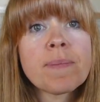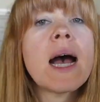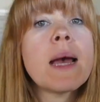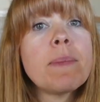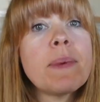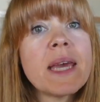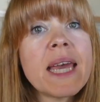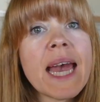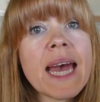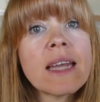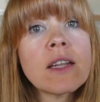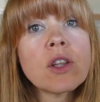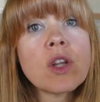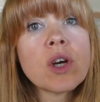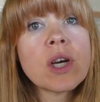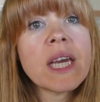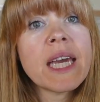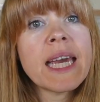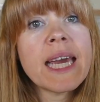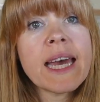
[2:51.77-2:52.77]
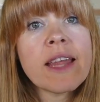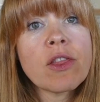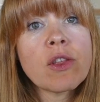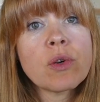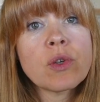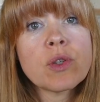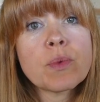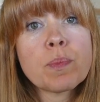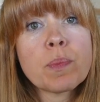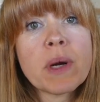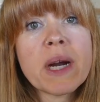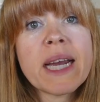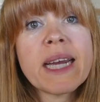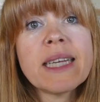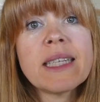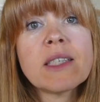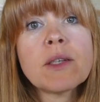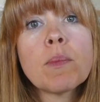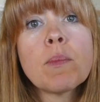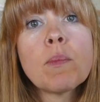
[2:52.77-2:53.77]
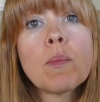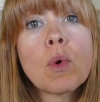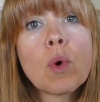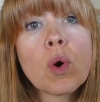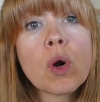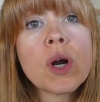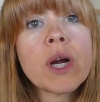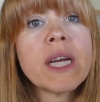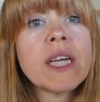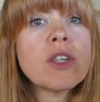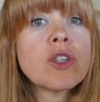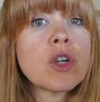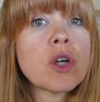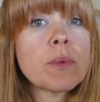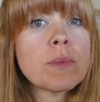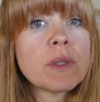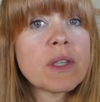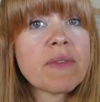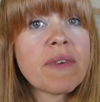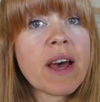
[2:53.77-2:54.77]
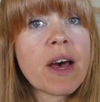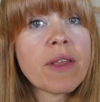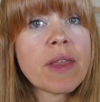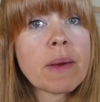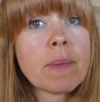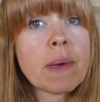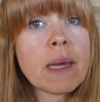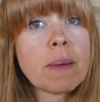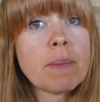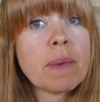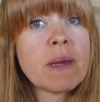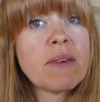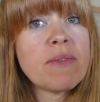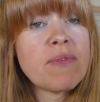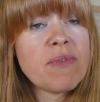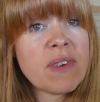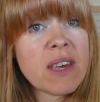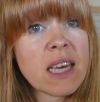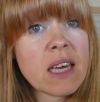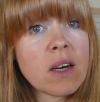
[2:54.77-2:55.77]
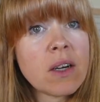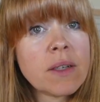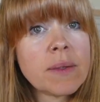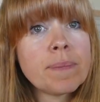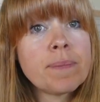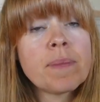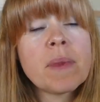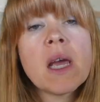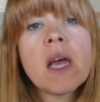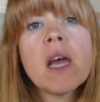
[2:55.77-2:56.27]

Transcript: I began looking at those braids more in terms of how they made me feel.